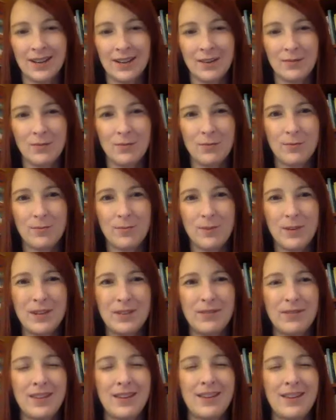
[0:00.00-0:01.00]
Um, what do
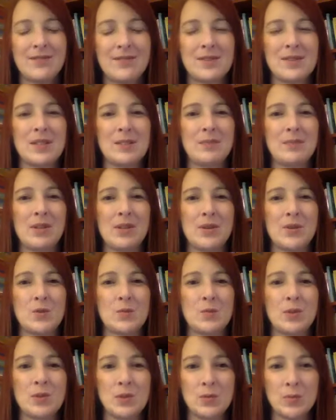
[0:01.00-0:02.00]
you think are some of those
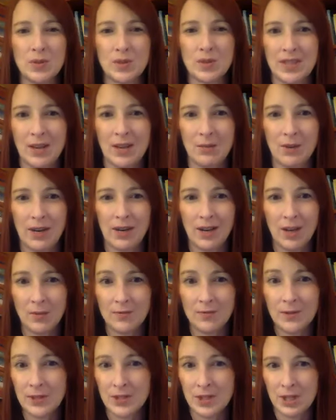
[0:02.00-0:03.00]
principles that were
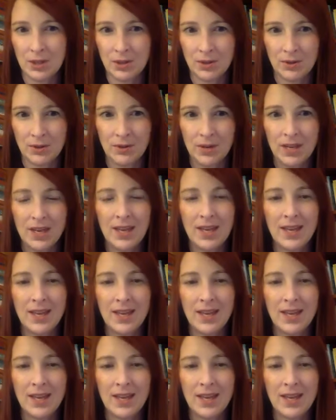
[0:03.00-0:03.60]
helpful to you,